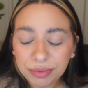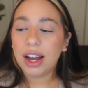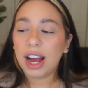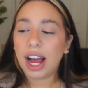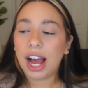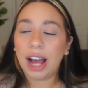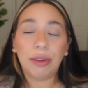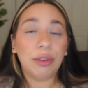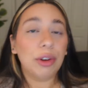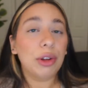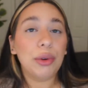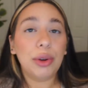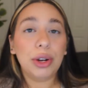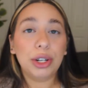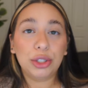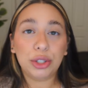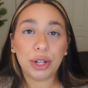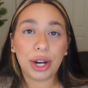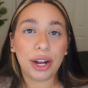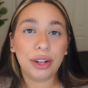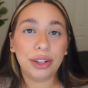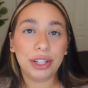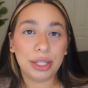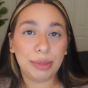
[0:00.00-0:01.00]
I really want to
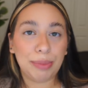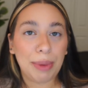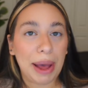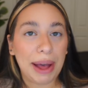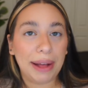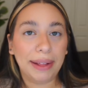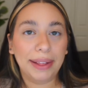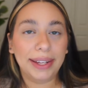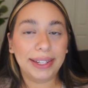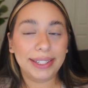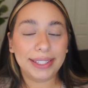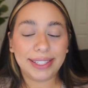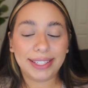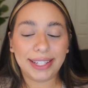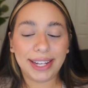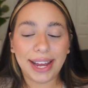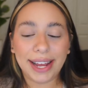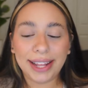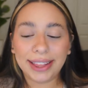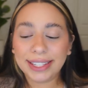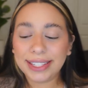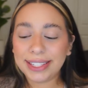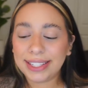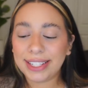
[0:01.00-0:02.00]
try out this palette,
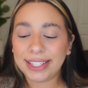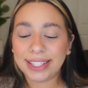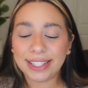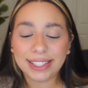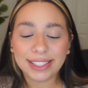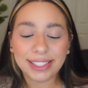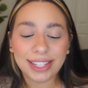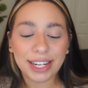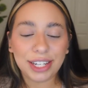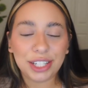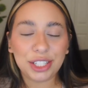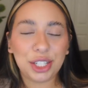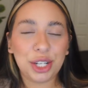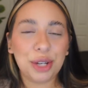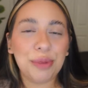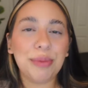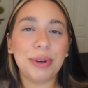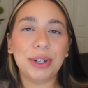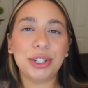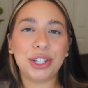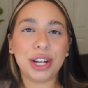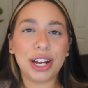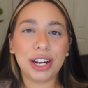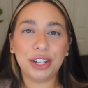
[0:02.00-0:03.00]
and this doesn't take too
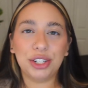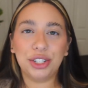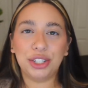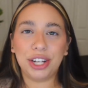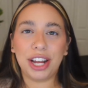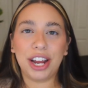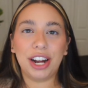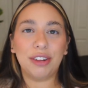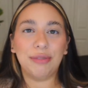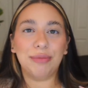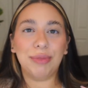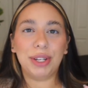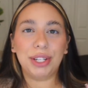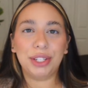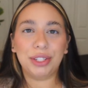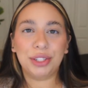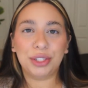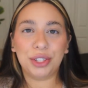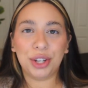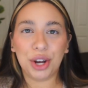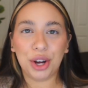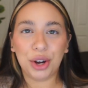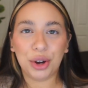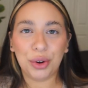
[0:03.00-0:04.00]
much energy out of me,
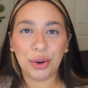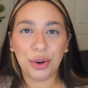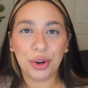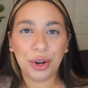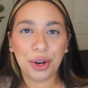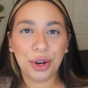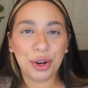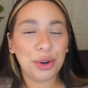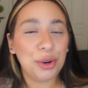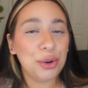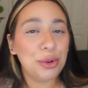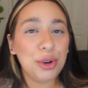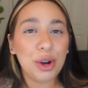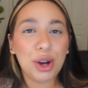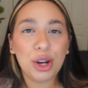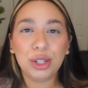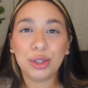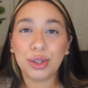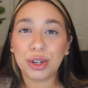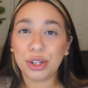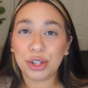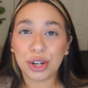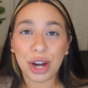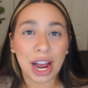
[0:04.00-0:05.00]
so who knows
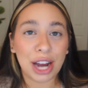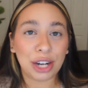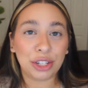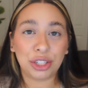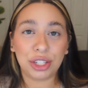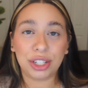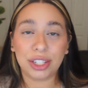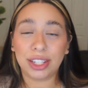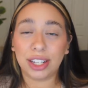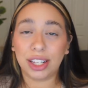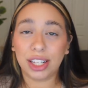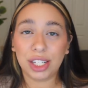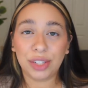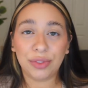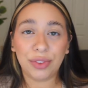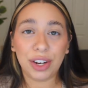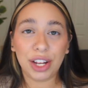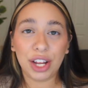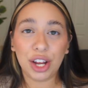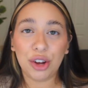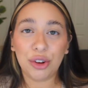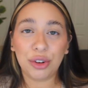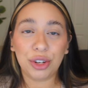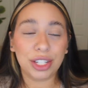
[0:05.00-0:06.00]
when you're actually gonna see this
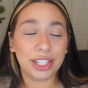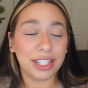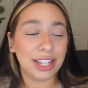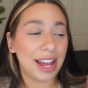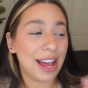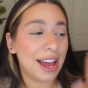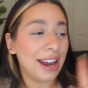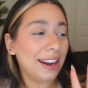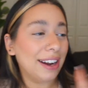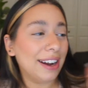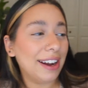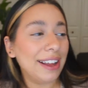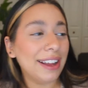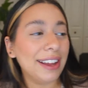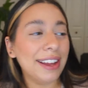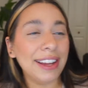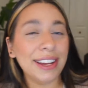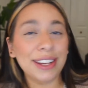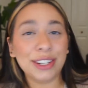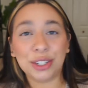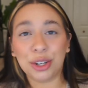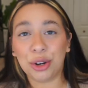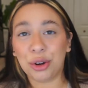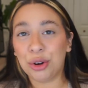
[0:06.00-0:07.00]
video, because editing it
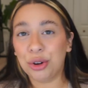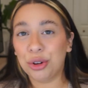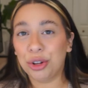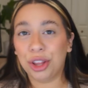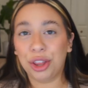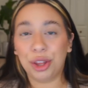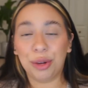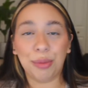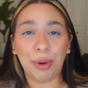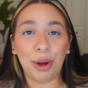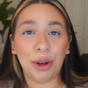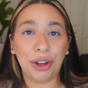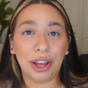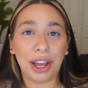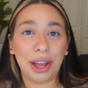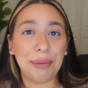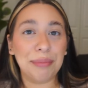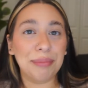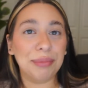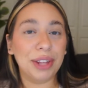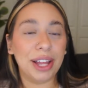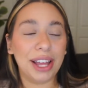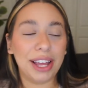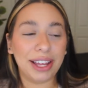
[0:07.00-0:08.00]
is a whole other
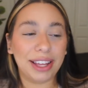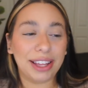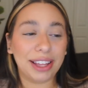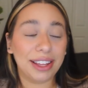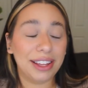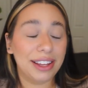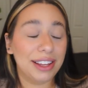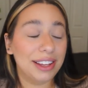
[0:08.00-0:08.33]
ballgame. Like,